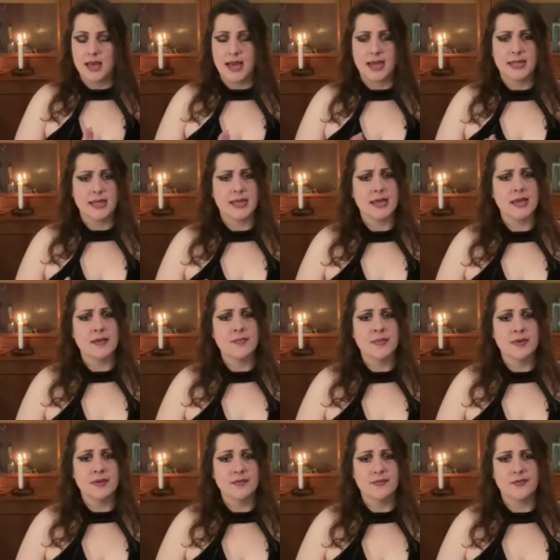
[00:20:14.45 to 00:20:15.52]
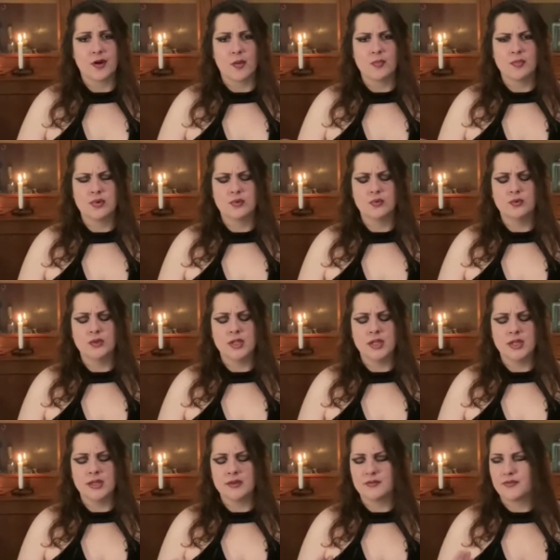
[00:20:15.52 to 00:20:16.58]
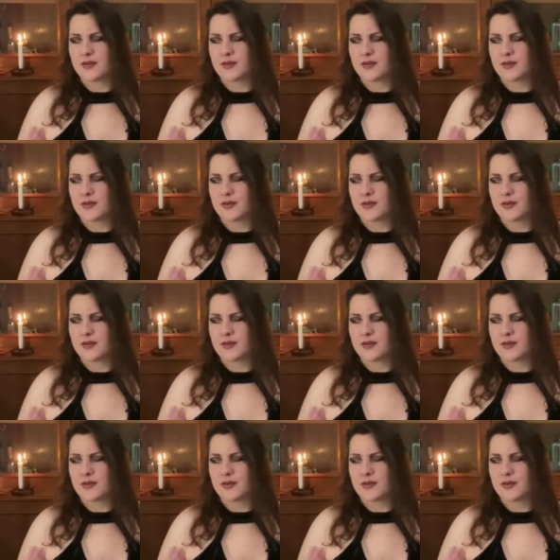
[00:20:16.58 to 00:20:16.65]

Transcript: And him, from brooding,